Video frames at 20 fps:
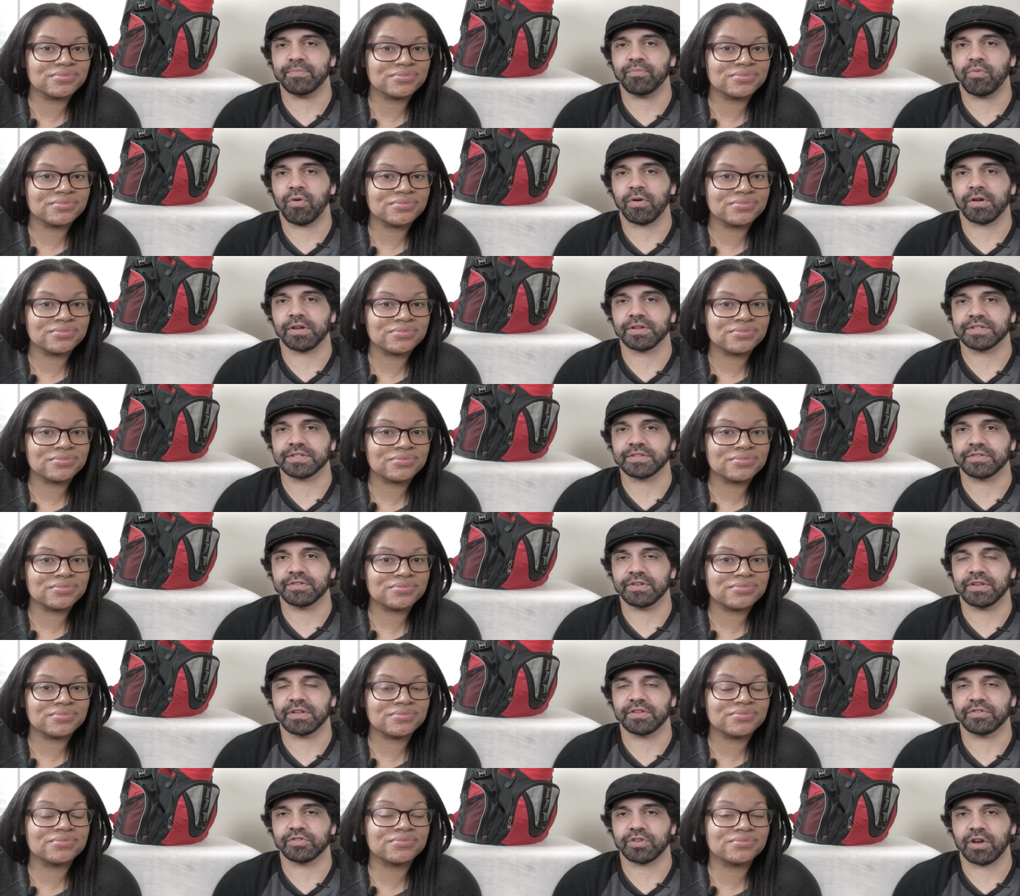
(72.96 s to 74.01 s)
Speaker 1: port so you can
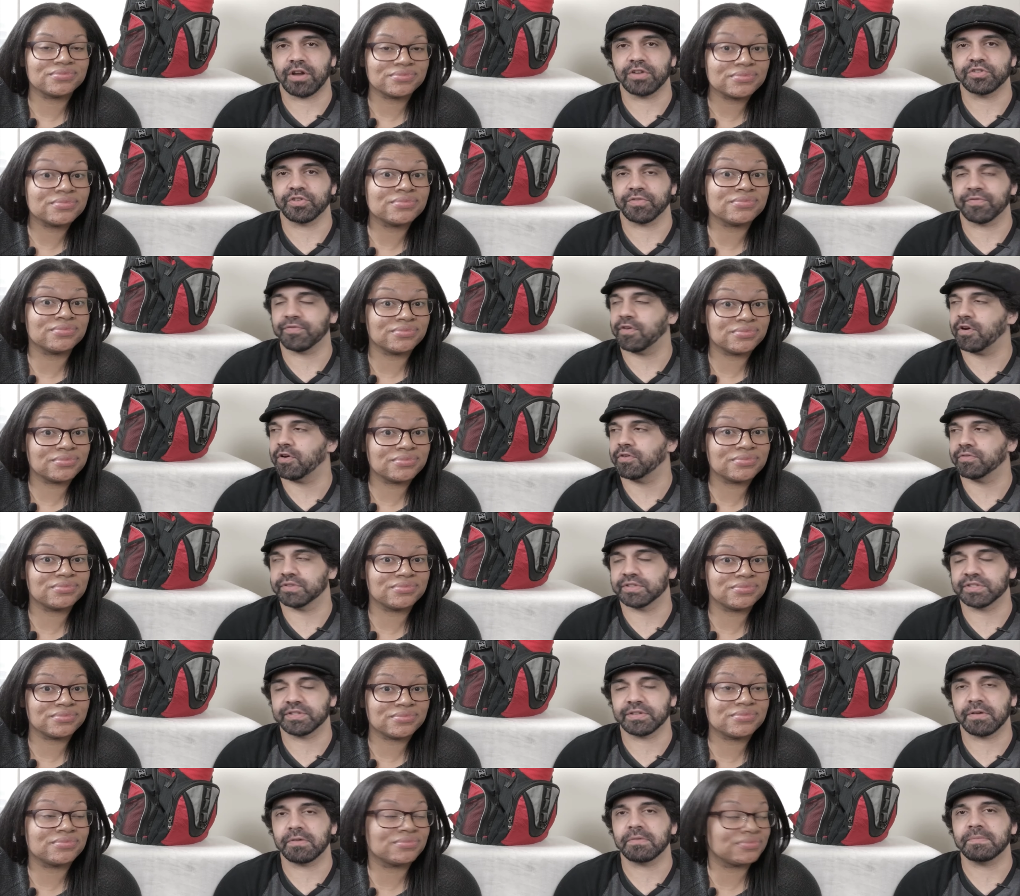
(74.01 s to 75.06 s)
charge your phone, so
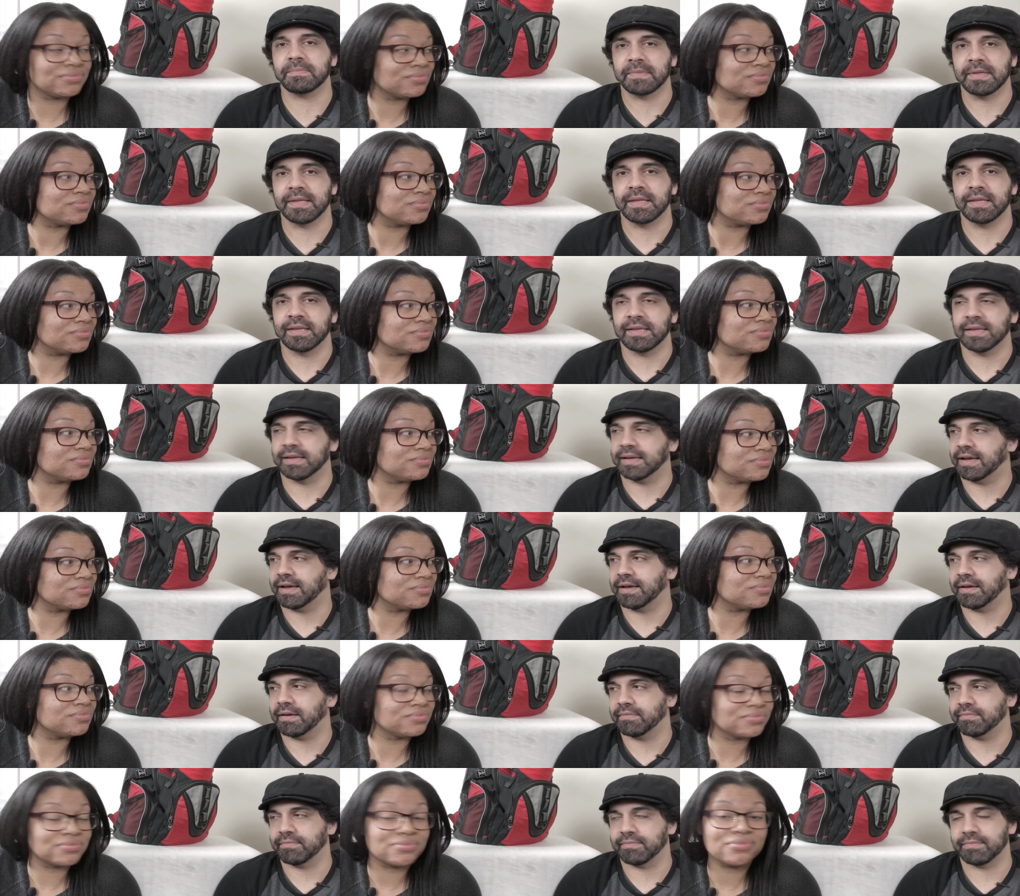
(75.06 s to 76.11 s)
um,
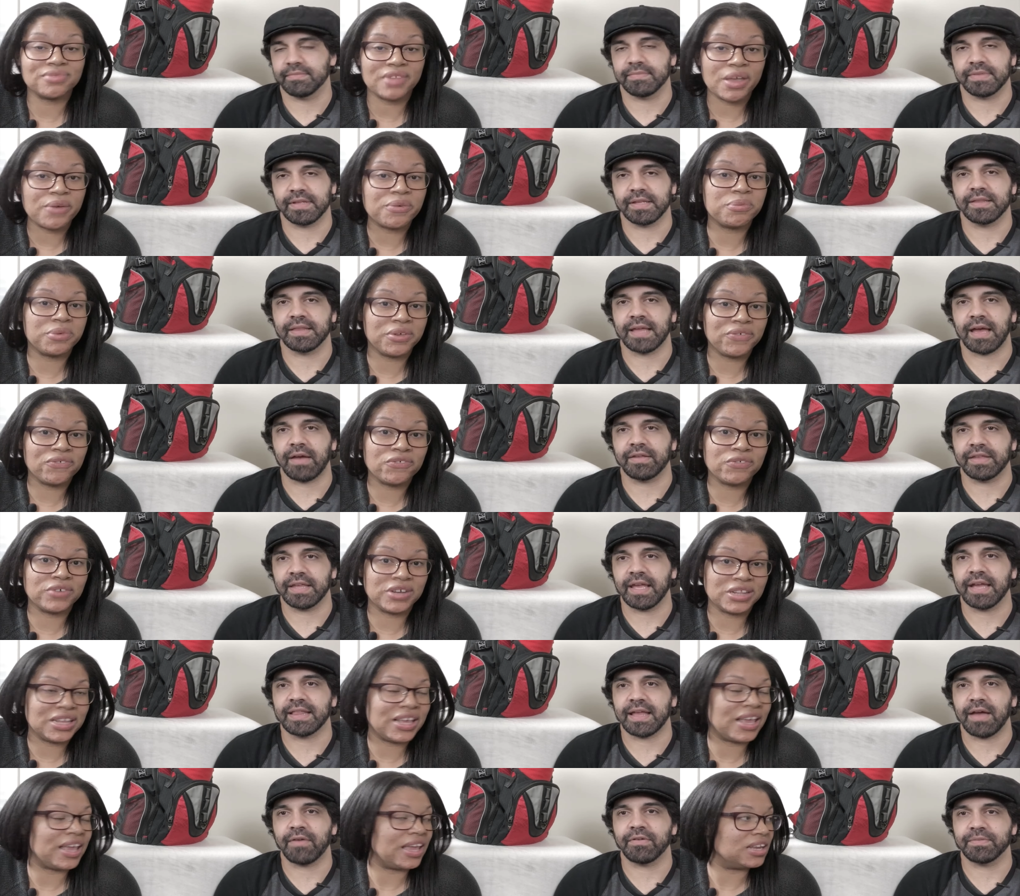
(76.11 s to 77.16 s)
that would be that, yeah
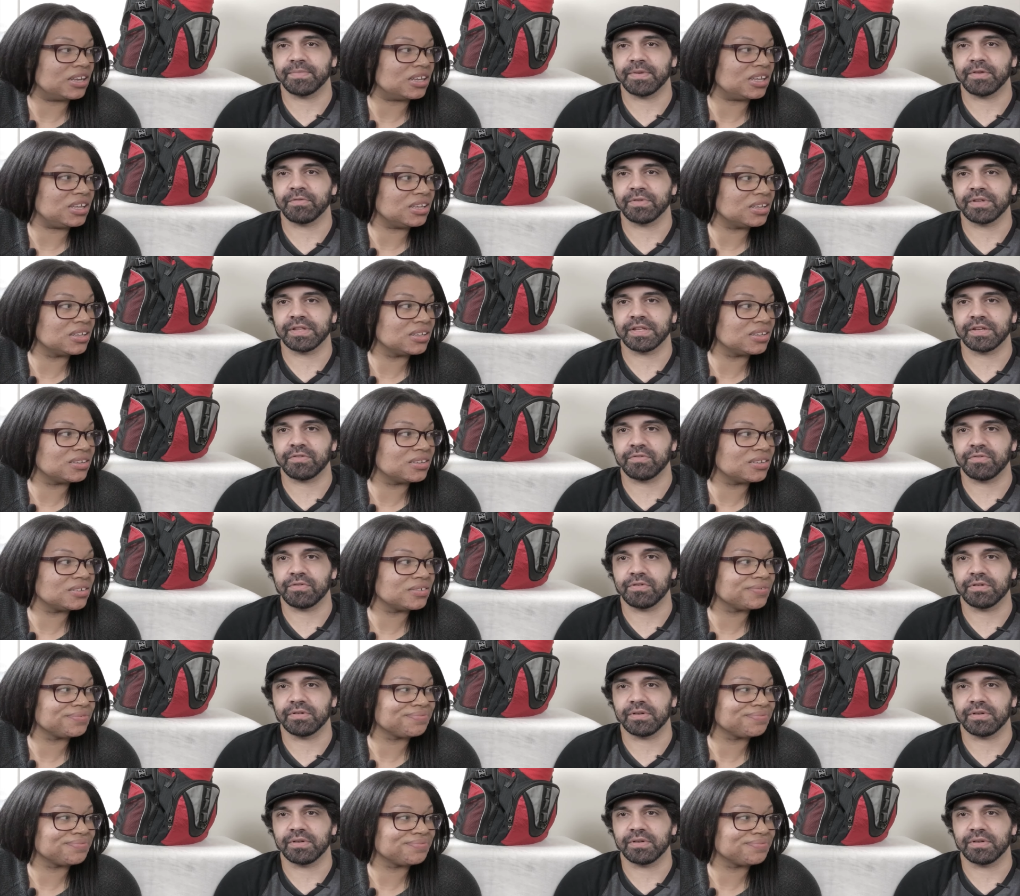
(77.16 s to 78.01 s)
that would be really cool.